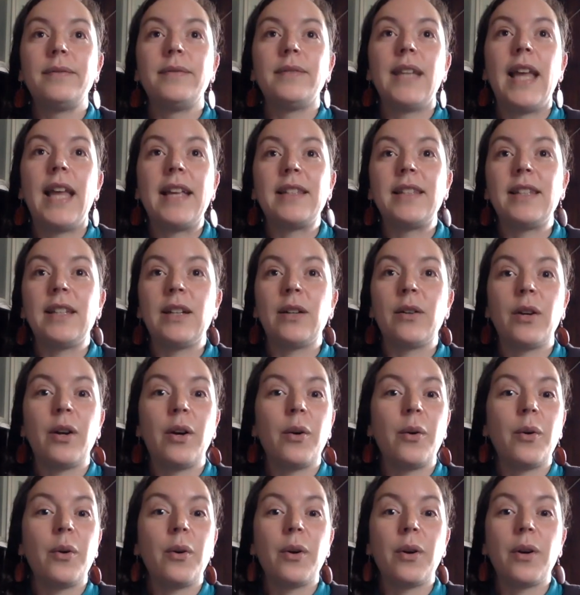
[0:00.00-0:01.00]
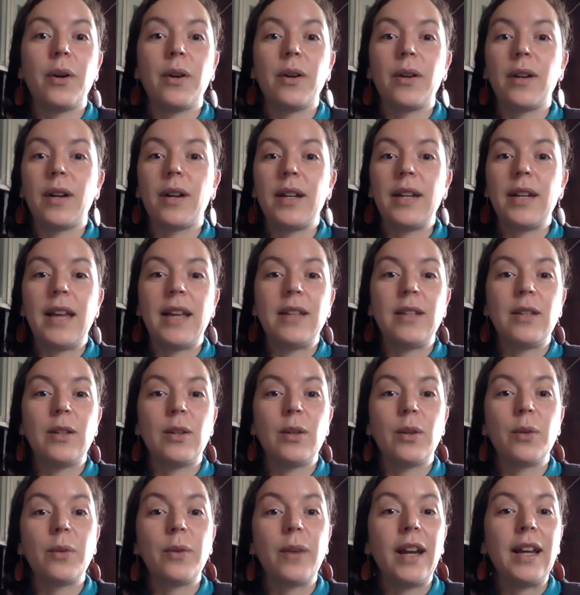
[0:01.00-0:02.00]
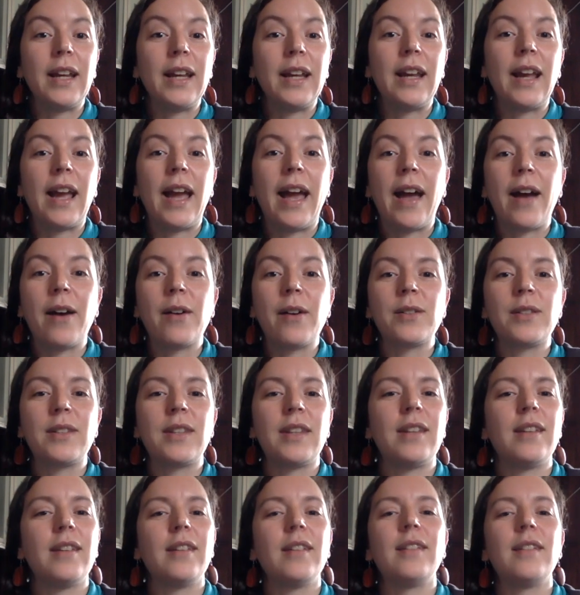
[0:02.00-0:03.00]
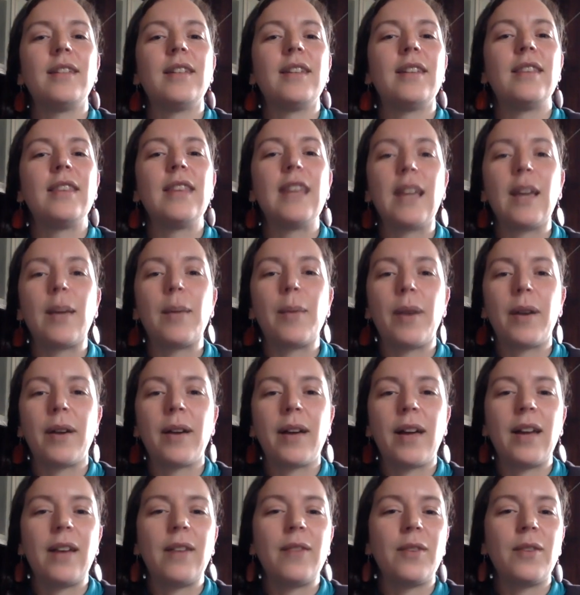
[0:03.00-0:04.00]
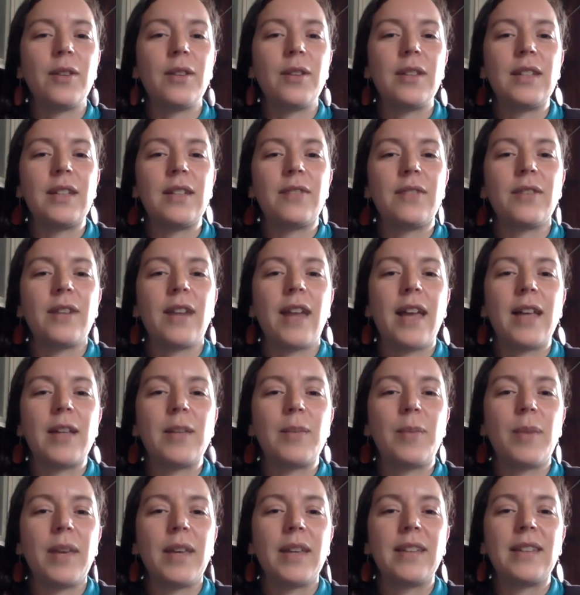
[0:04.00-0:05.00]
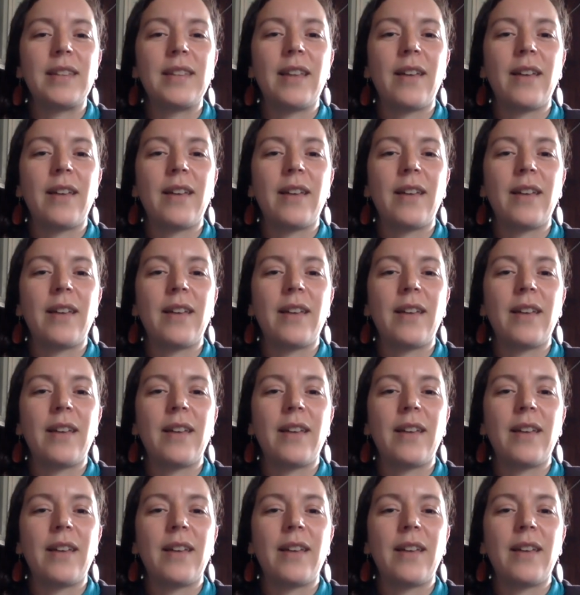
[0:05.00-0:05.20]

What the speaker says: net zero or net zero ready house, to think about kind of all the different aspects.